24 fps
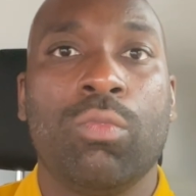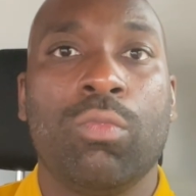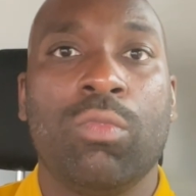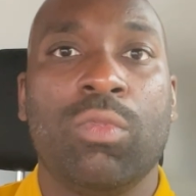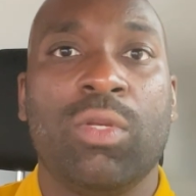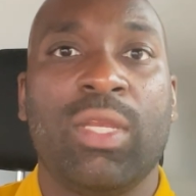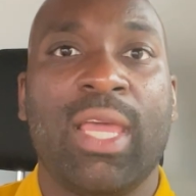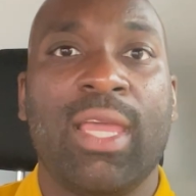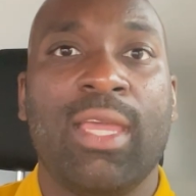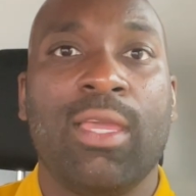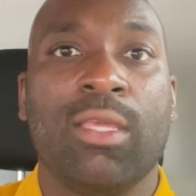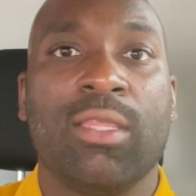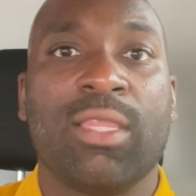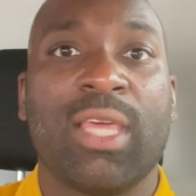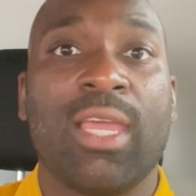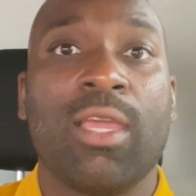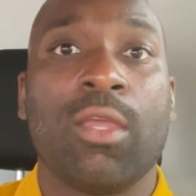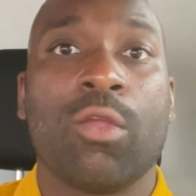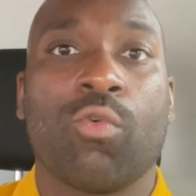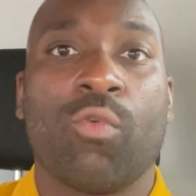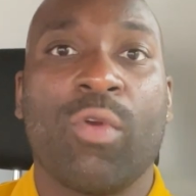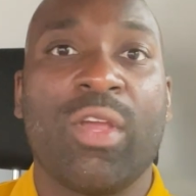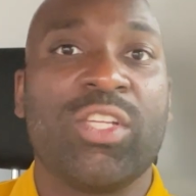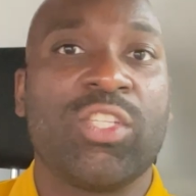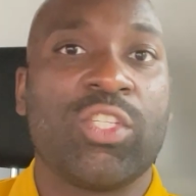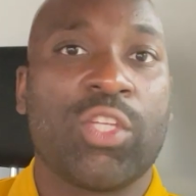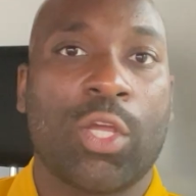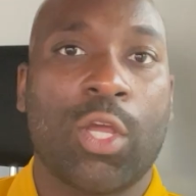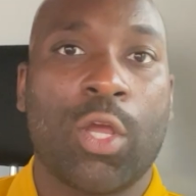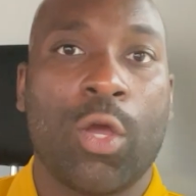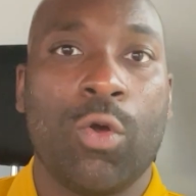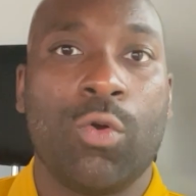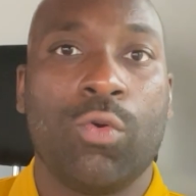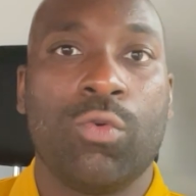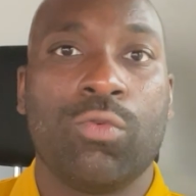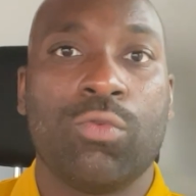they erased the
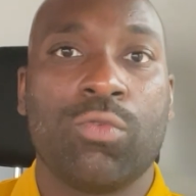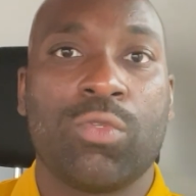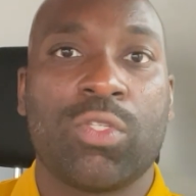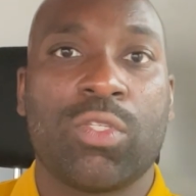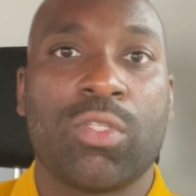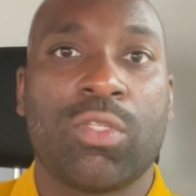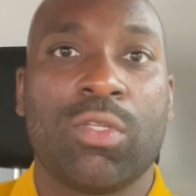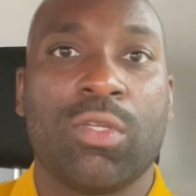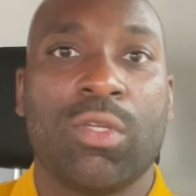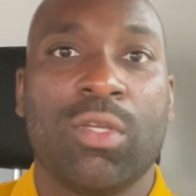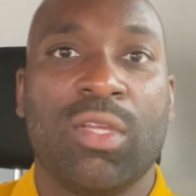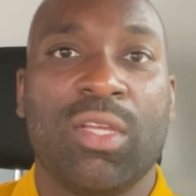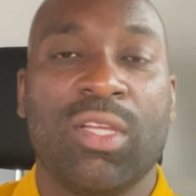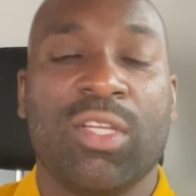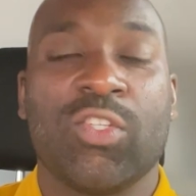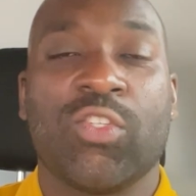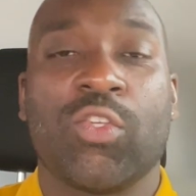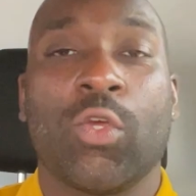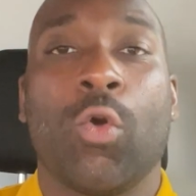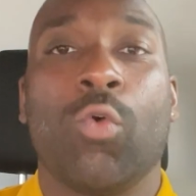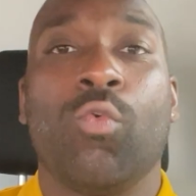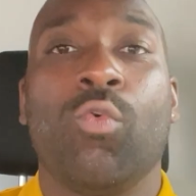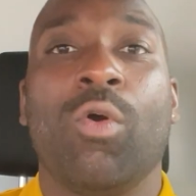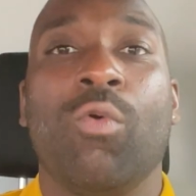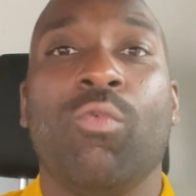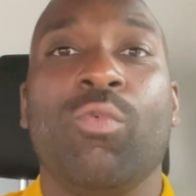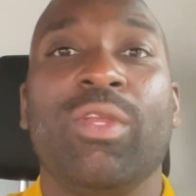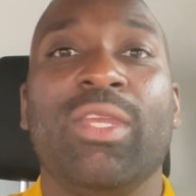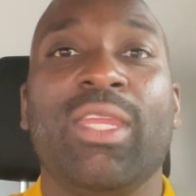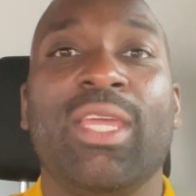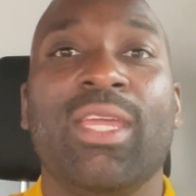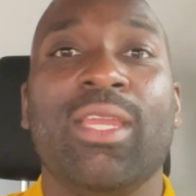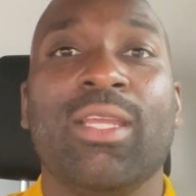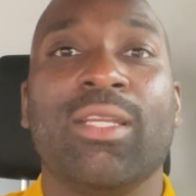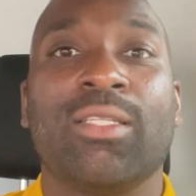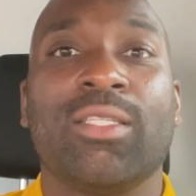codes. So what we
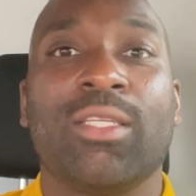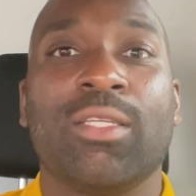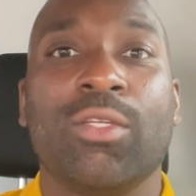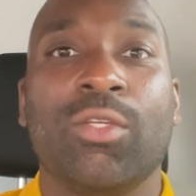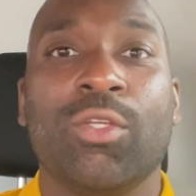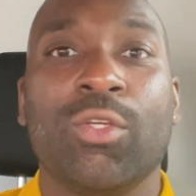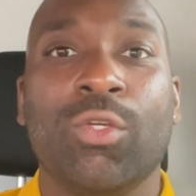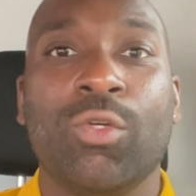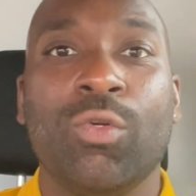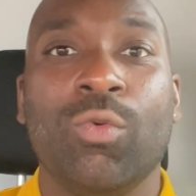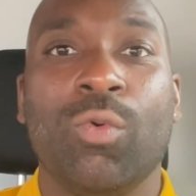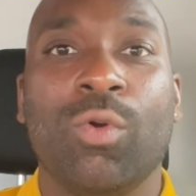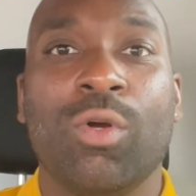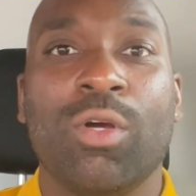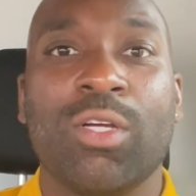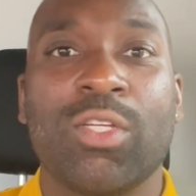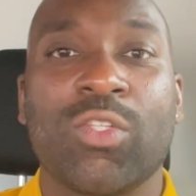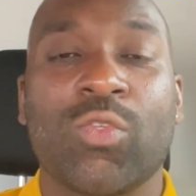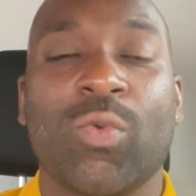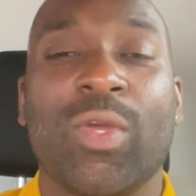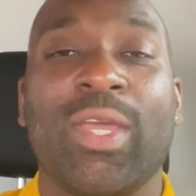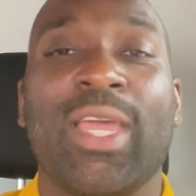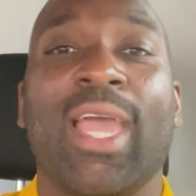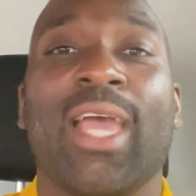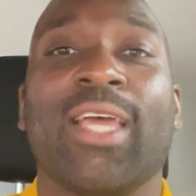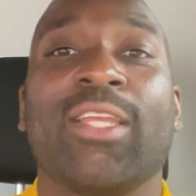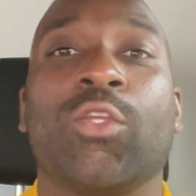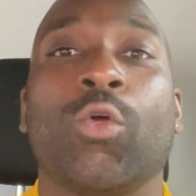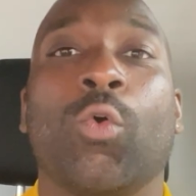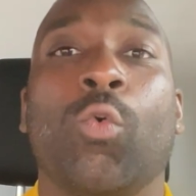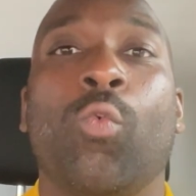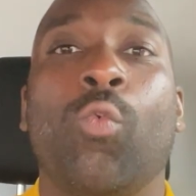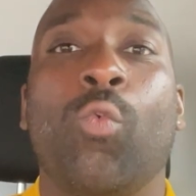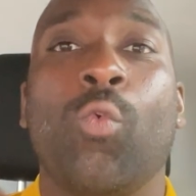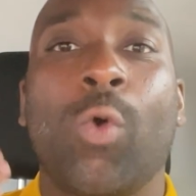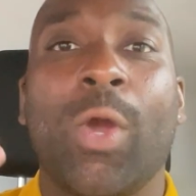needed to do was we had to
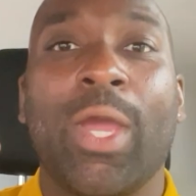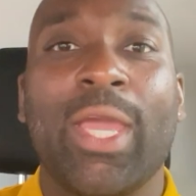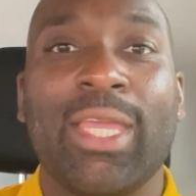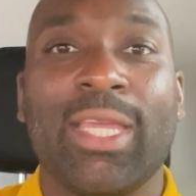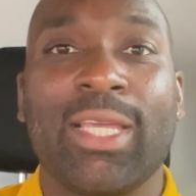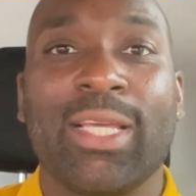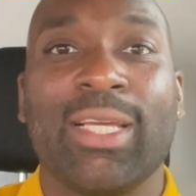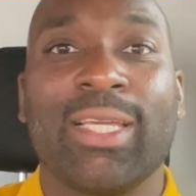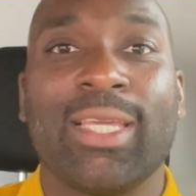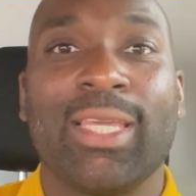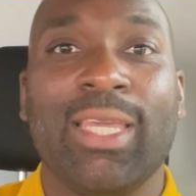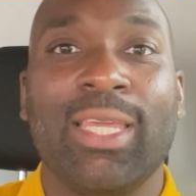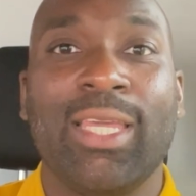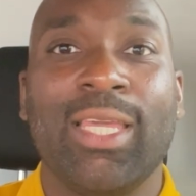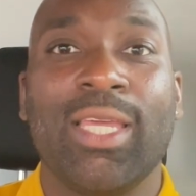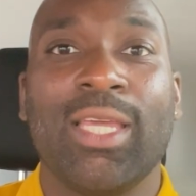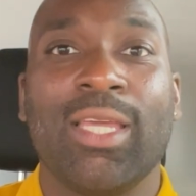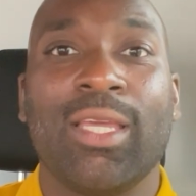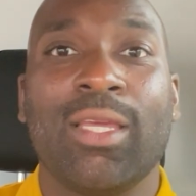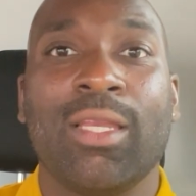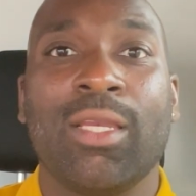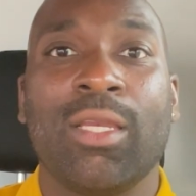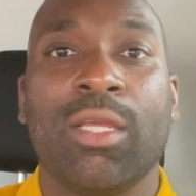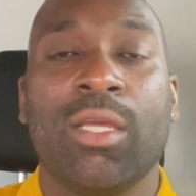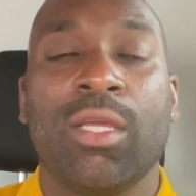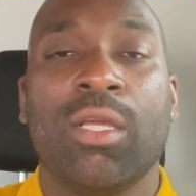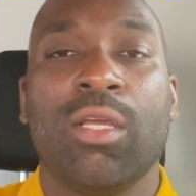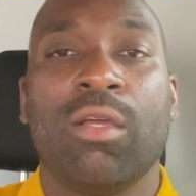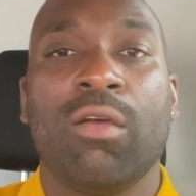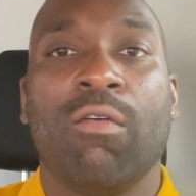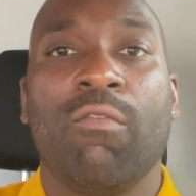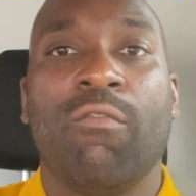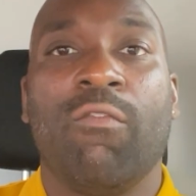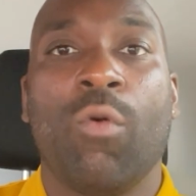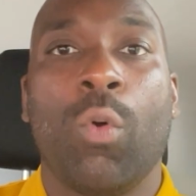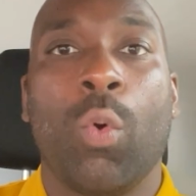wait again
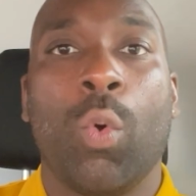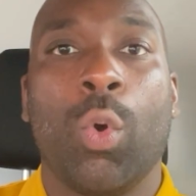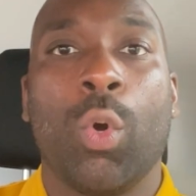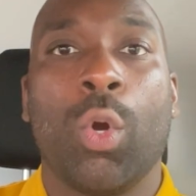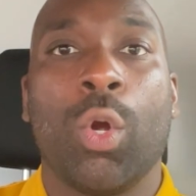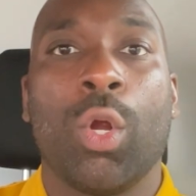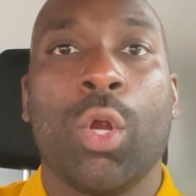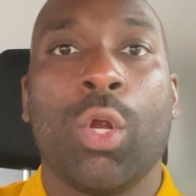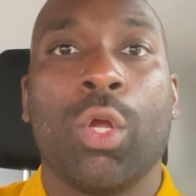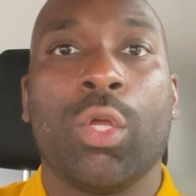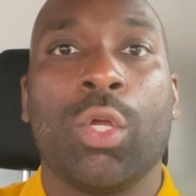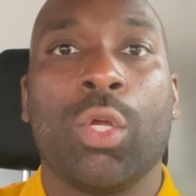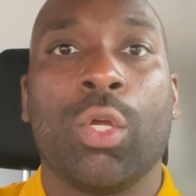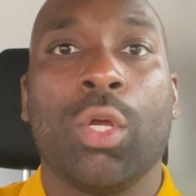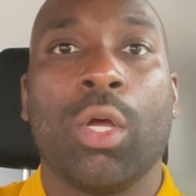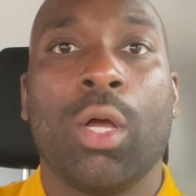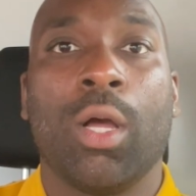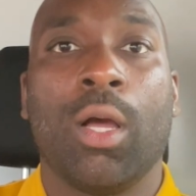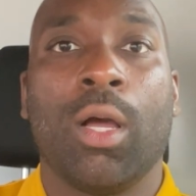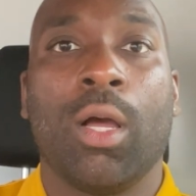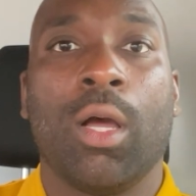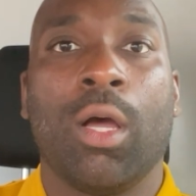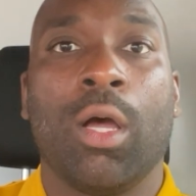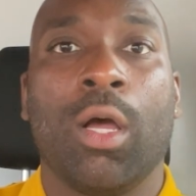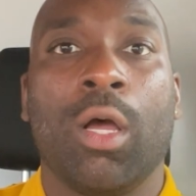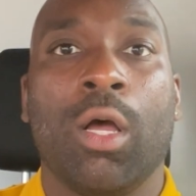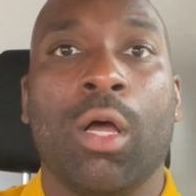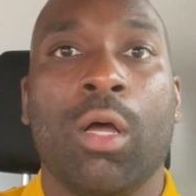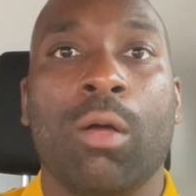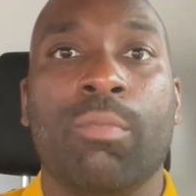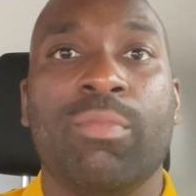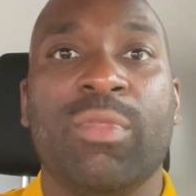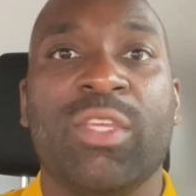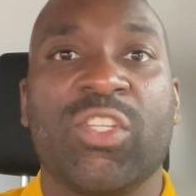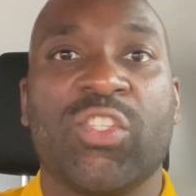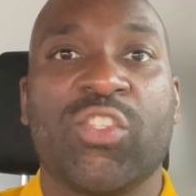for
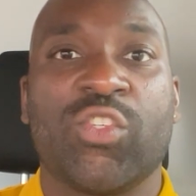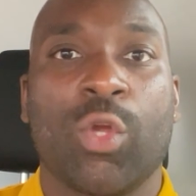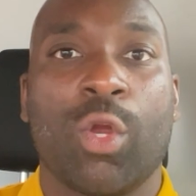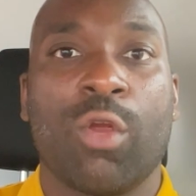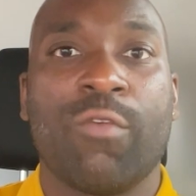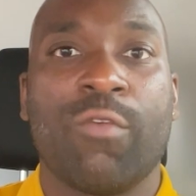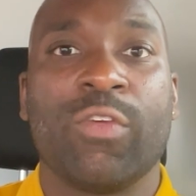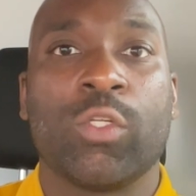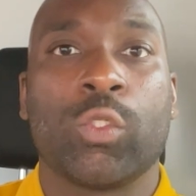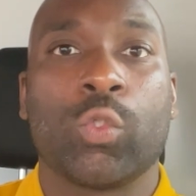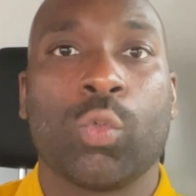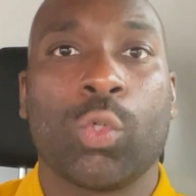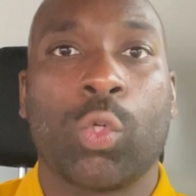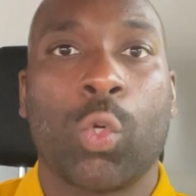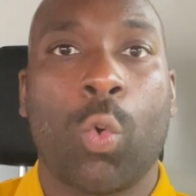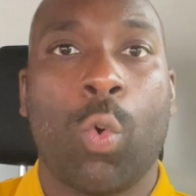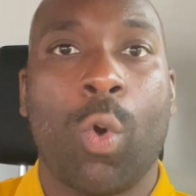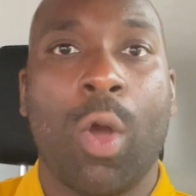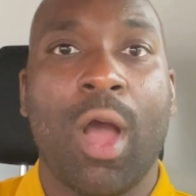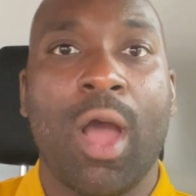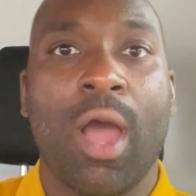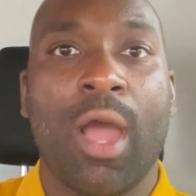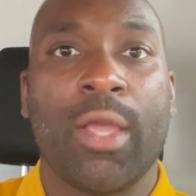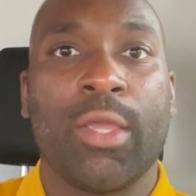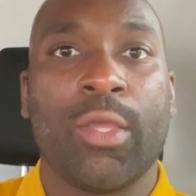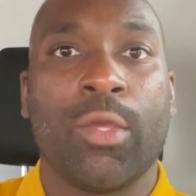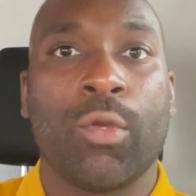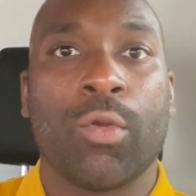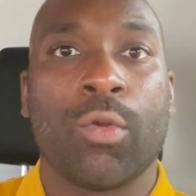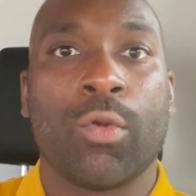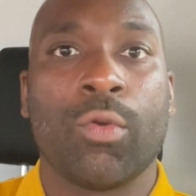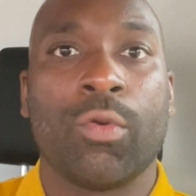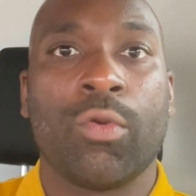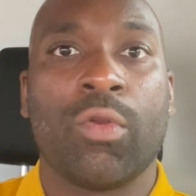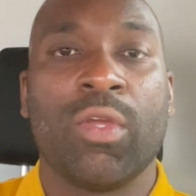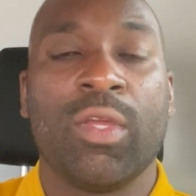the service
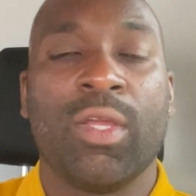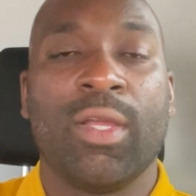required